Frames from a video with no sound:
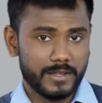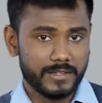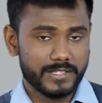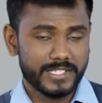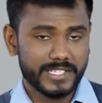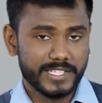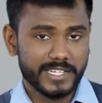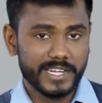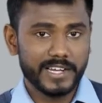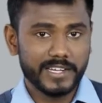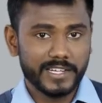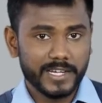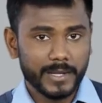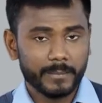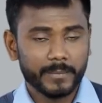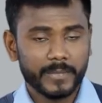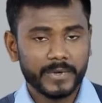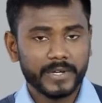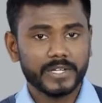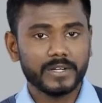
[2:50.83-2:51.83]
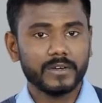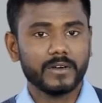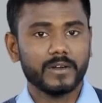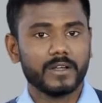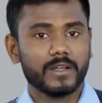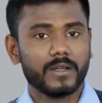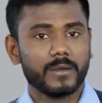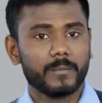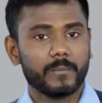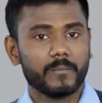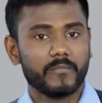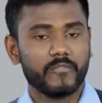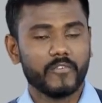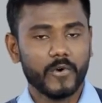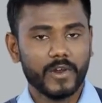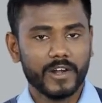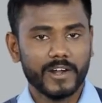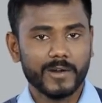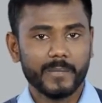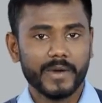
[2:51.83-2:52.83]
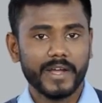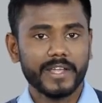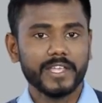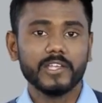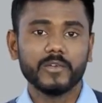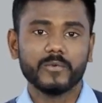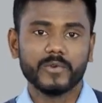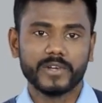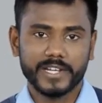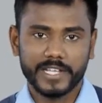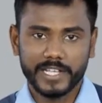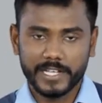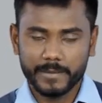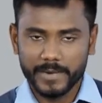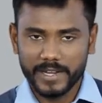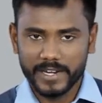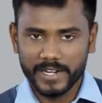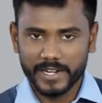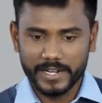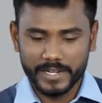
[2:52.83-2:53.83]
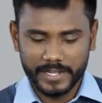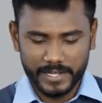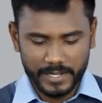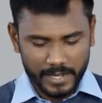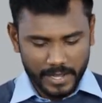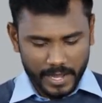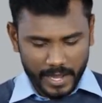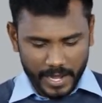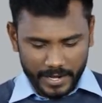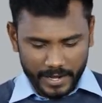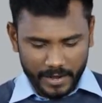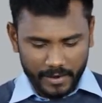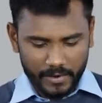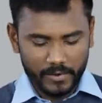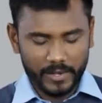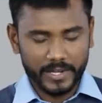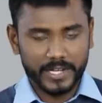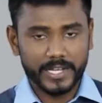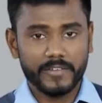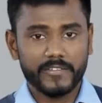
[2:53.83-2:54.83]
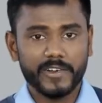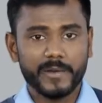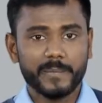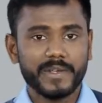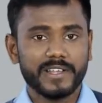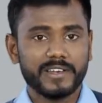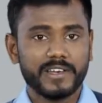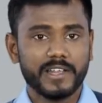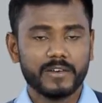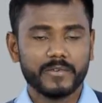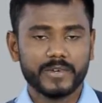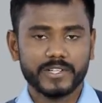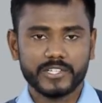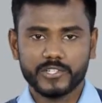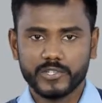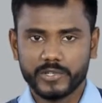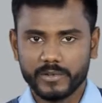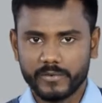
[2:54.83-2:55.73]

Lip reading: serial number followed by your email ID, an unlock key will be delivered to